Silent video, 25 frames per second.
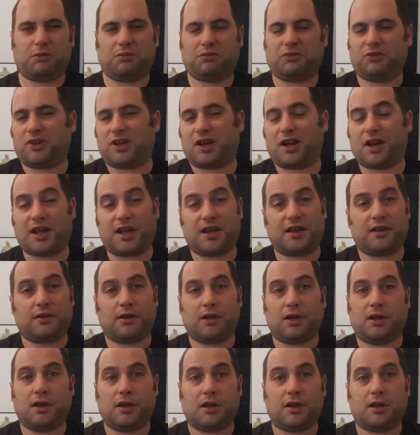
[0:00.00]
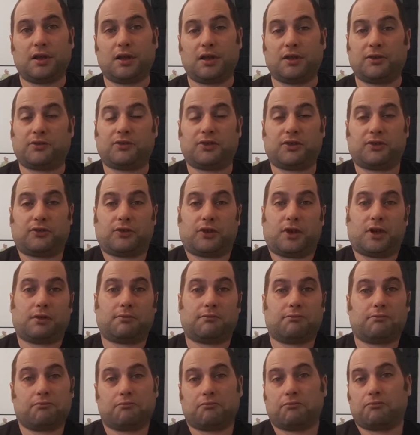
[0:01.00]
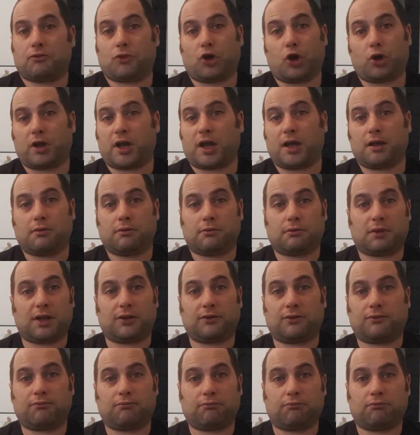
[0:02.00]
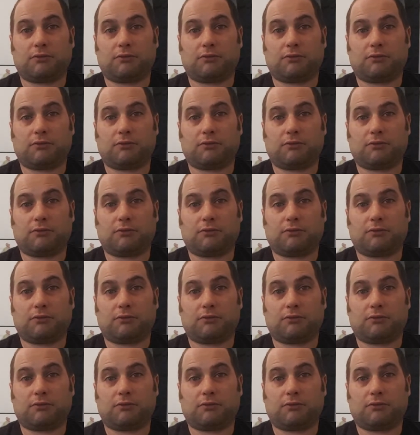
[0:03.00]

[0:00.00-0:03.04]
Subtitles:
Today it's just like, okay, that's